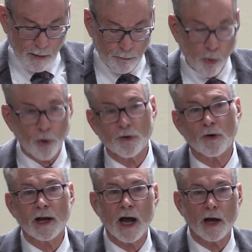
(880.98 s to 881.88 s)

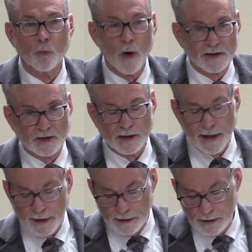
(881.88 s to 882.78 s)
Bordering on
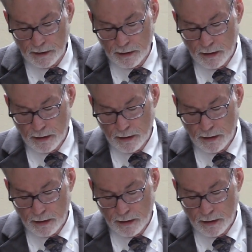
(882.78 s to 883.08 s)
Westlake,